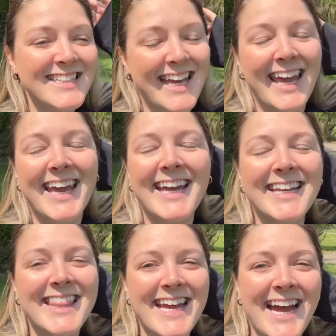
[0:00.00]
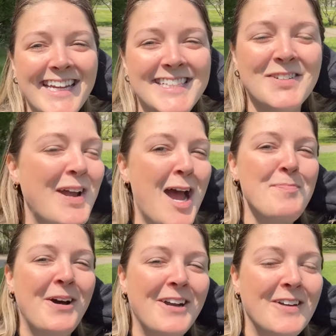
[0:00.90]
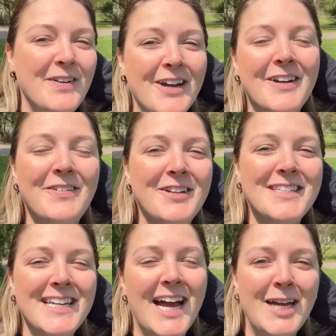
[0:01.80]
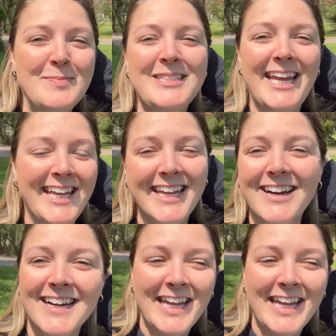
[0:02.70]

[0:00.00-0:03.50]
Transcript: And that is a wrap on our very first time taking our